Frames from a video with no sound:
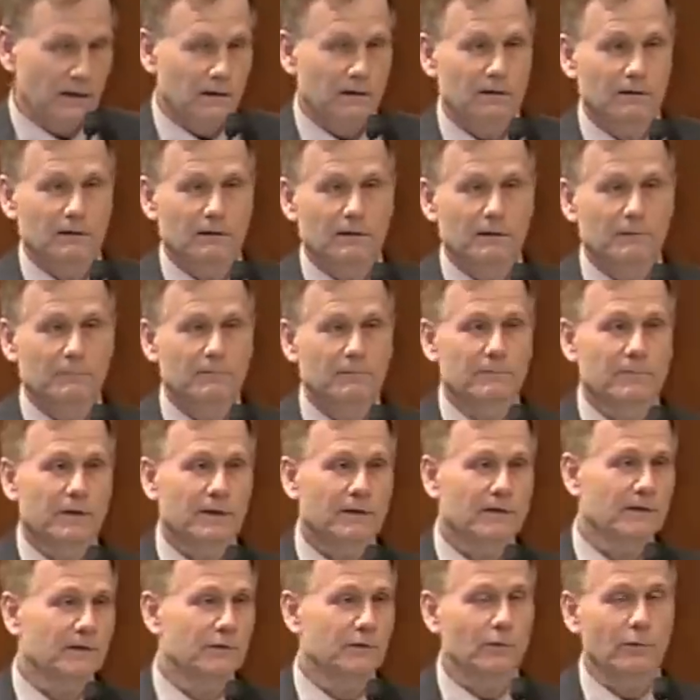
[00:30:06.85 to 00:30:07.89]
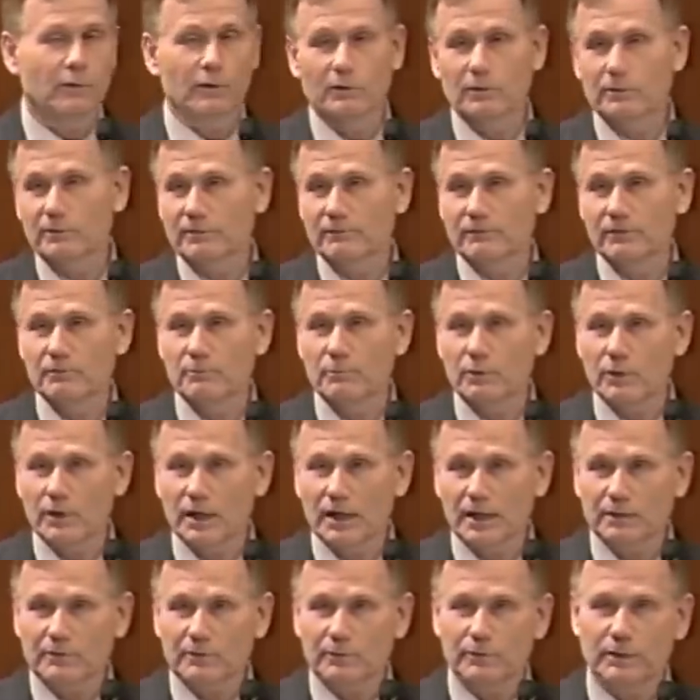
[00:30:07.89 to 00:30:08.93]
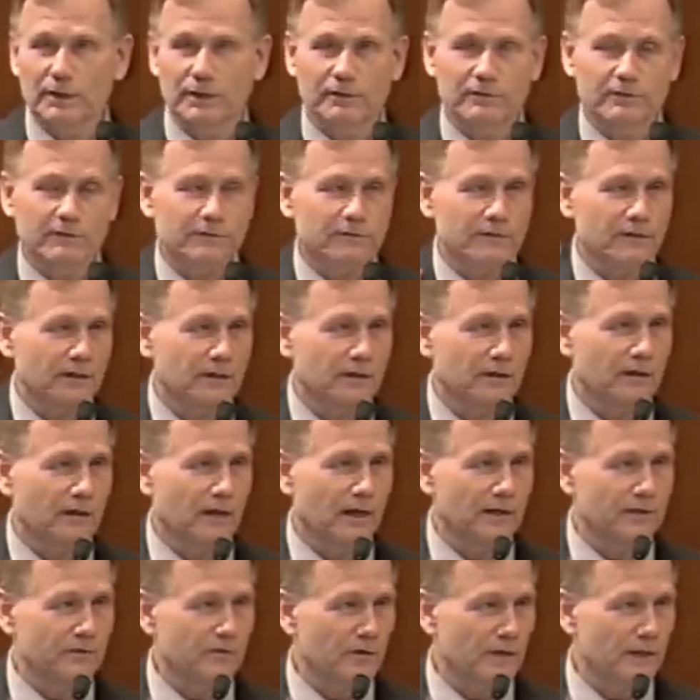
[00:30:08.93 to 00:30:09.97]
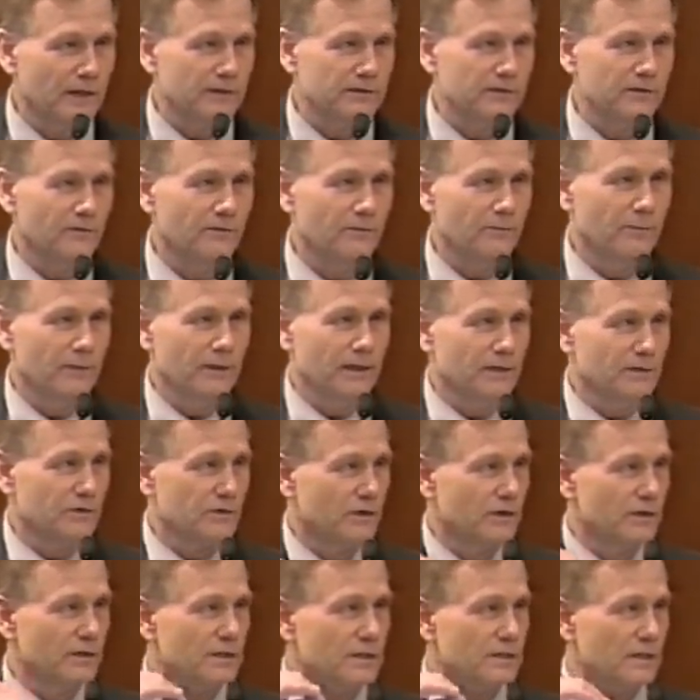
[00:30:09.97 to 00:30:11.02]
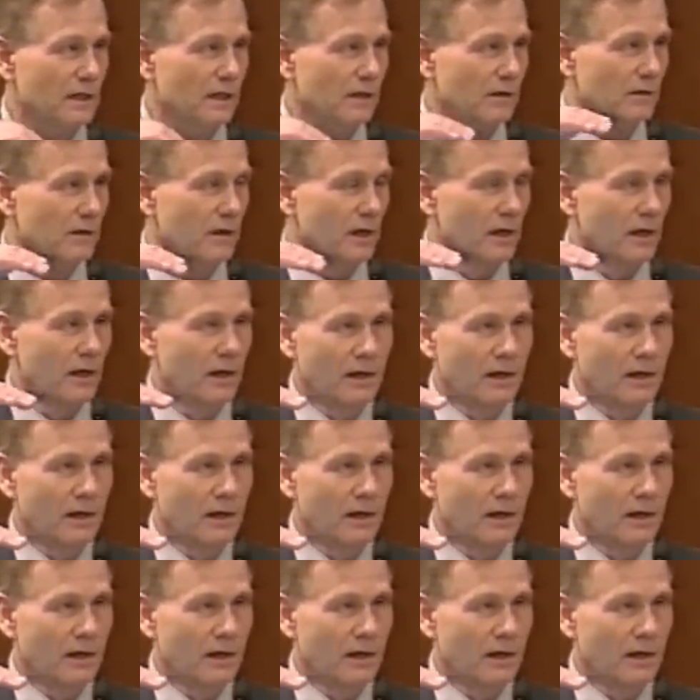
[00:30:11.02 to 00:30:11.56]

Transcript: Um, I think you all know what a vibrato is. It's a little undulation of pitch in the sound.